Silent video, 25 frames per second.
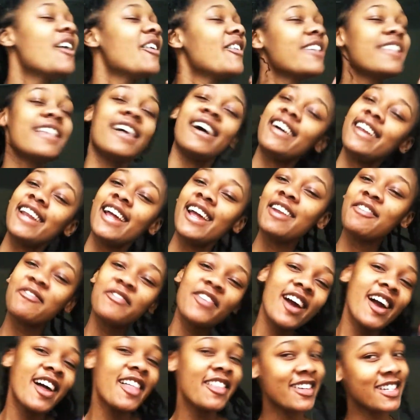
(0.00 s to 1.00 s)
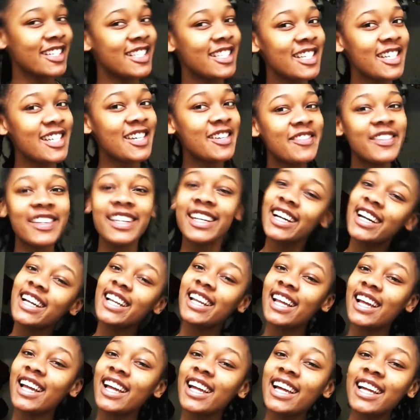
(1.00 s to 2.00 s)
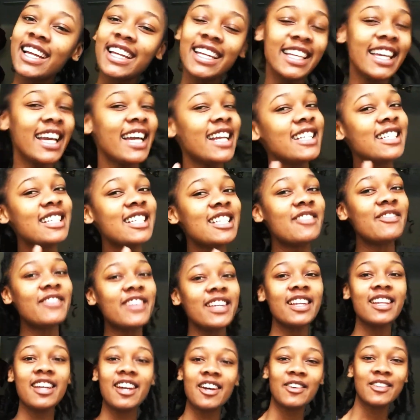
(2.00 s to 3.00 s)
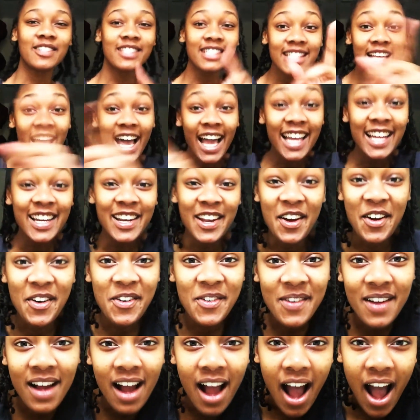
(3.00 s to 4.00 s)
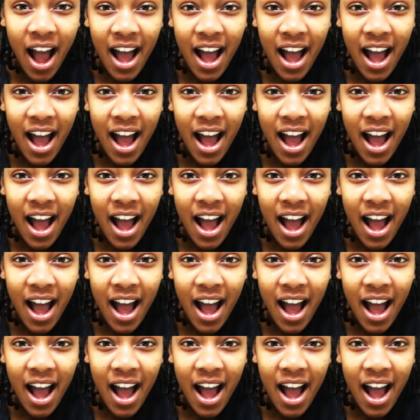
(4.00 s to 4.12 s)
without any further ado, we're gonna get into the video. Side note,